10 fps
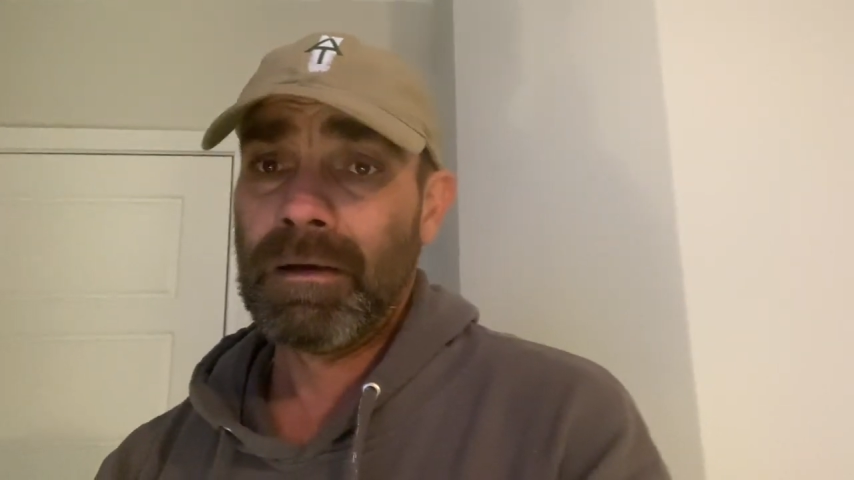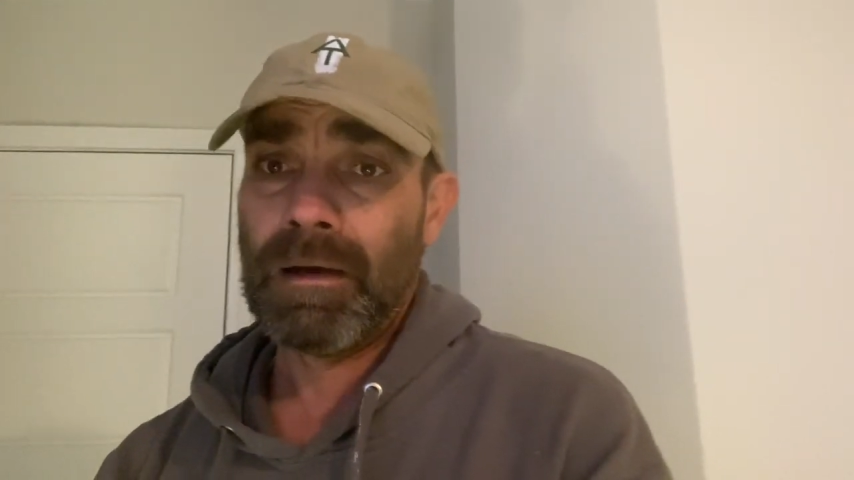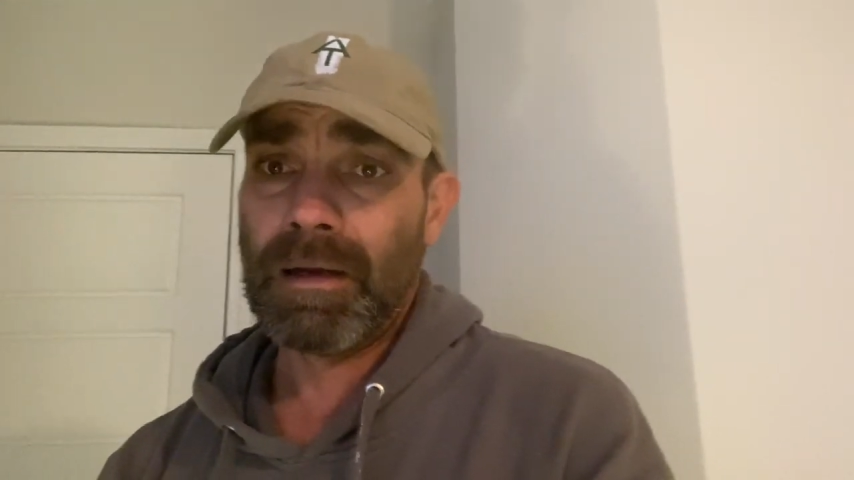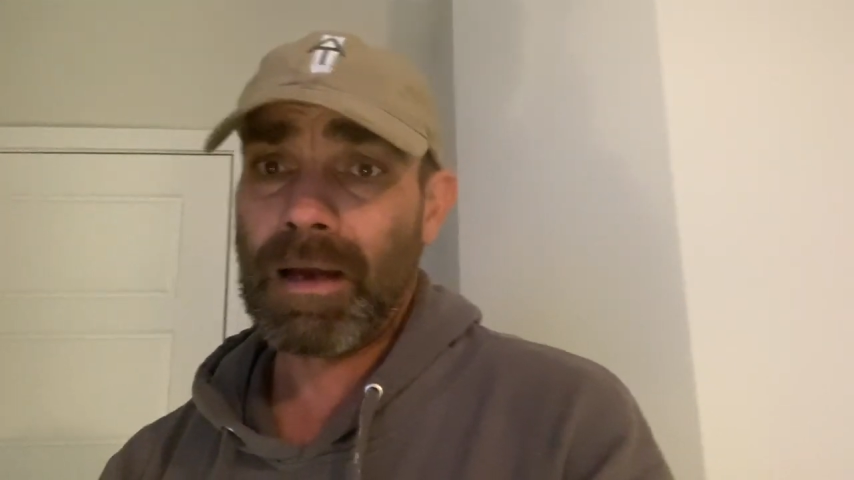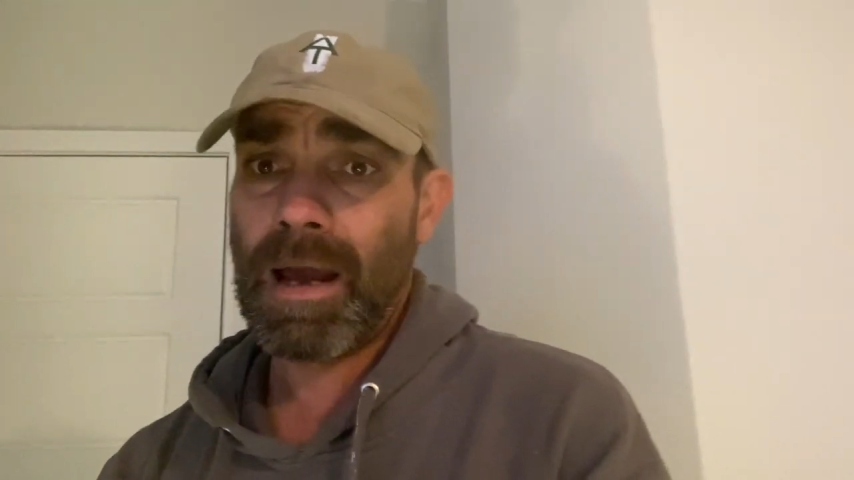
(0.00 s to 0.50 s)

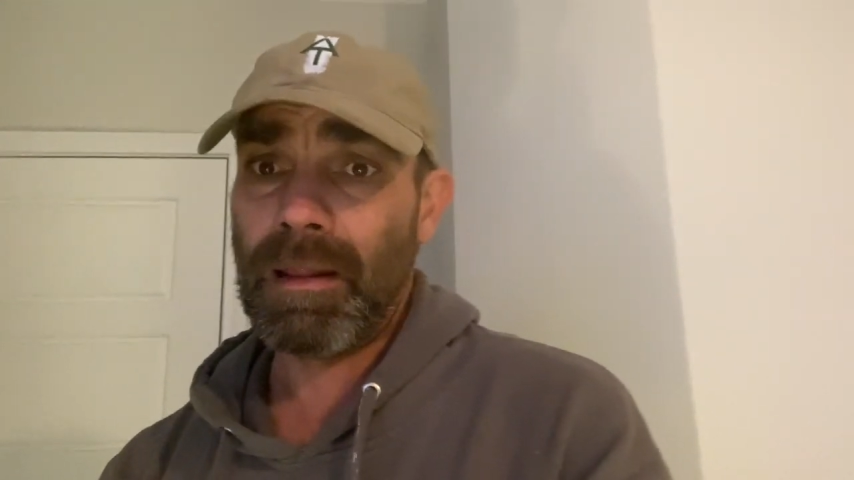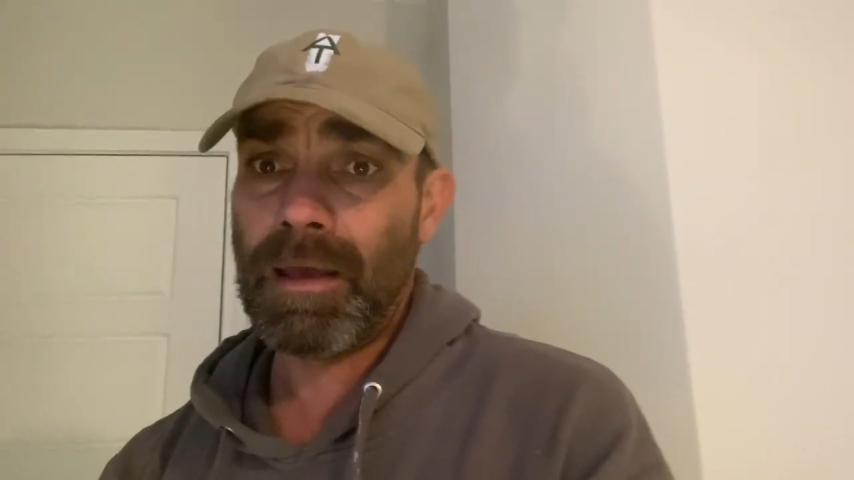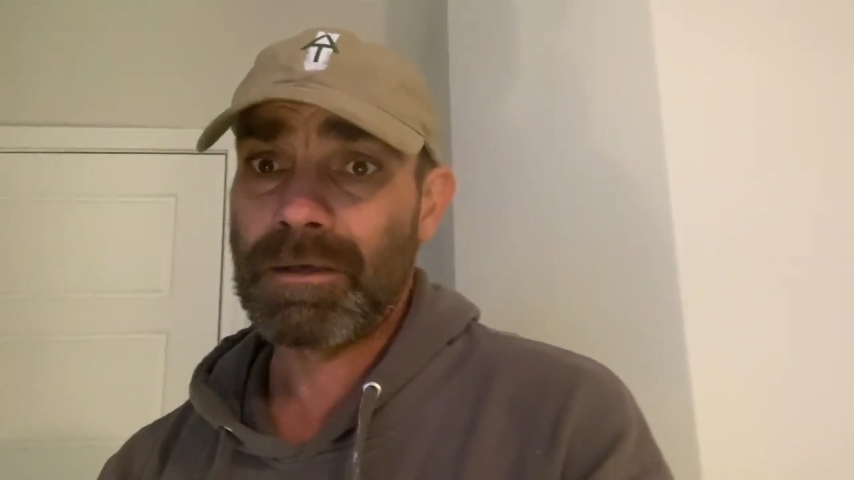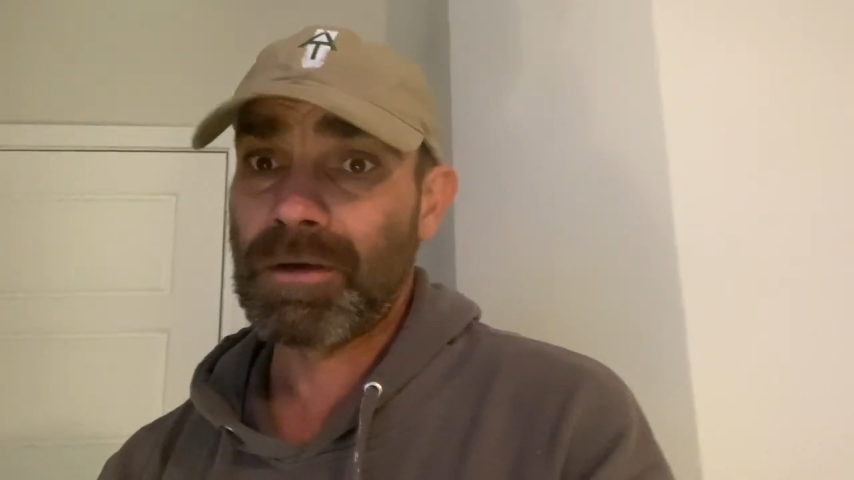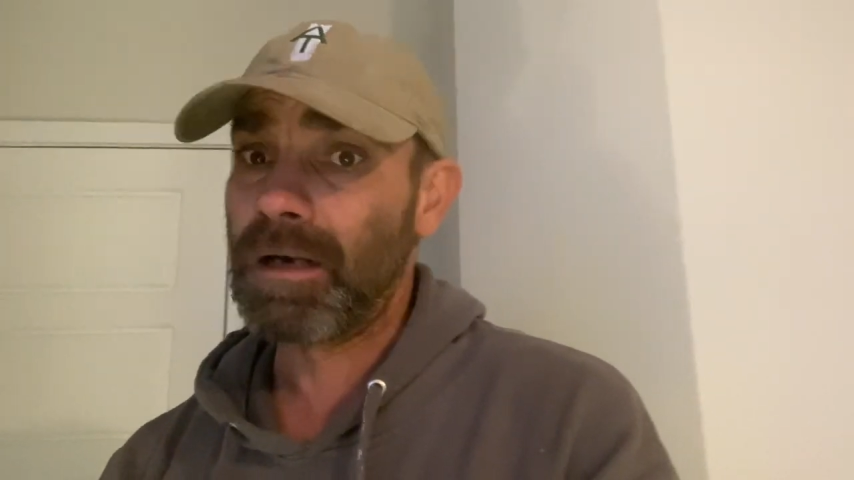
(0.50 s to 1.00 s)
and the guy
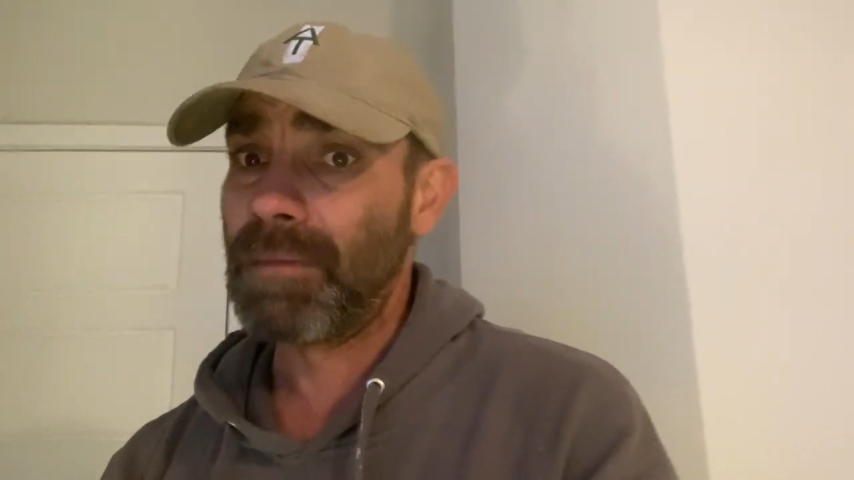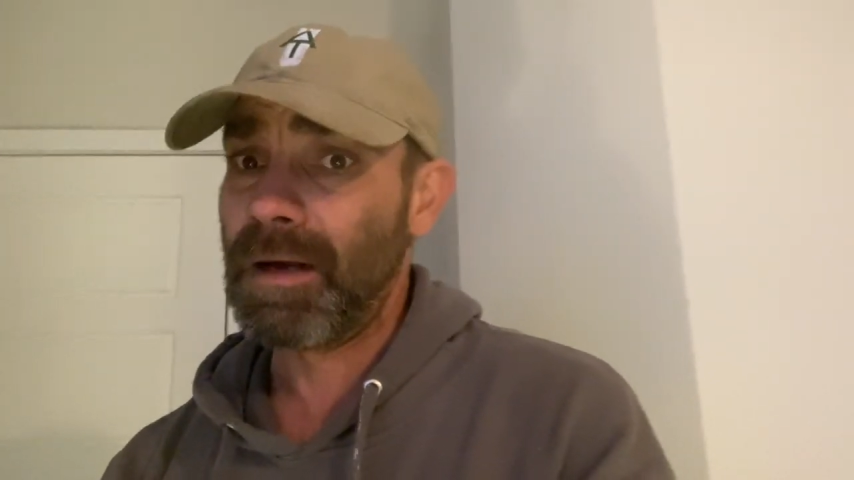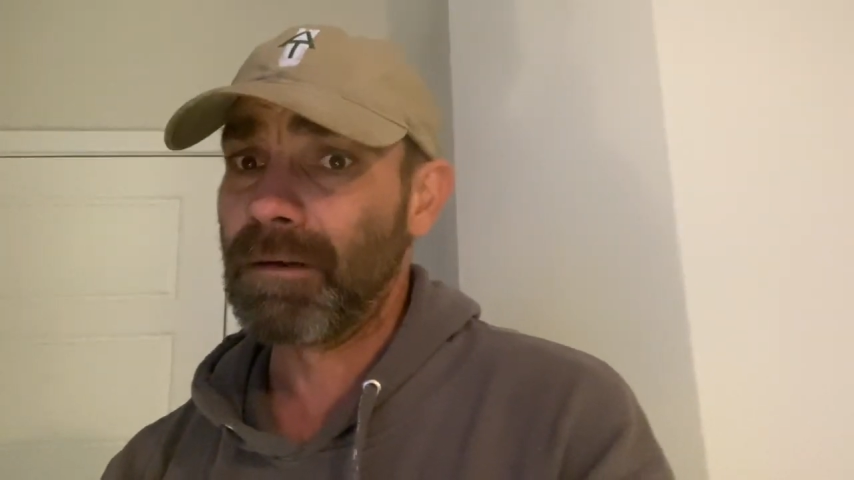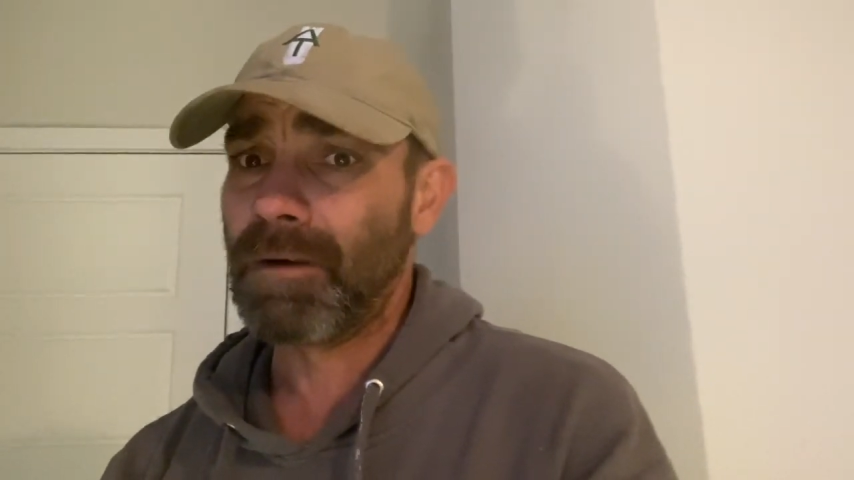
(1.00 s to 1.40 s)
like tried to make it